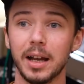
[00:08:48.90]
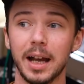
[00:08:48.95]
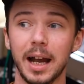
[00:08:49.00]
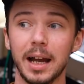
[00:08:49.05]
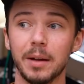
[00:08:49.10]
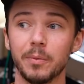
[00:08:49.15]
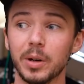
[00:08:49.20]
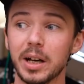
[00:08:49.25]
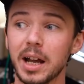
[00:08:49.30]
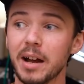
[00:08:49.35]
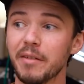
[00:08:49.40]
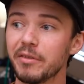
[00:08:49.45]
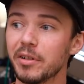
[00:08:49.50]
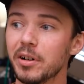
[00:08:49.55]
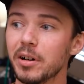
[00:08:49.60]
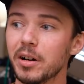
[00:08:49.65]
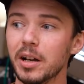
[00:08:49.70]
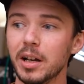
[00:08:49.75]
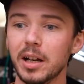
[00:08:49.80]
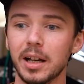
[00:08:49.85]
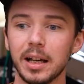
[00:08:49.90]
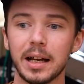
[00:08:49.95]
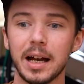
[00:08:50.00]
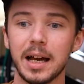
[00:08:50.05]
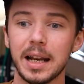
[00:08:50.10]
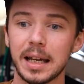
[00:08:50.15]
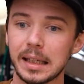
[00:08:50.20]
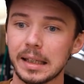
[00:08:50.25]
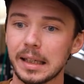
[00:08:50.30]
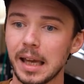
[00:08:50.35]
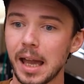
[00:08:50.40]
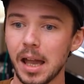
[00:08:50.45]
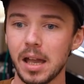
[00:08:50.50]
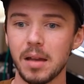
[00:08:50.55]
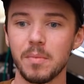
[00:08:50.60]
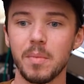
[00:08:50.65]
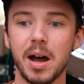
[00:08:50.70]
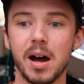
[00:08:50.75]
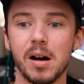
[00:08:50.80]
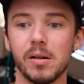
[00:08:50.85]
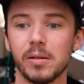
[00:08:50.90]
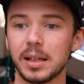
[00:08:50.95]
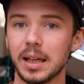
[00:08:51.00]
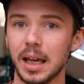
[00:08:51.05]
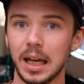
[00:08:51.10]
And whatever kind of came out.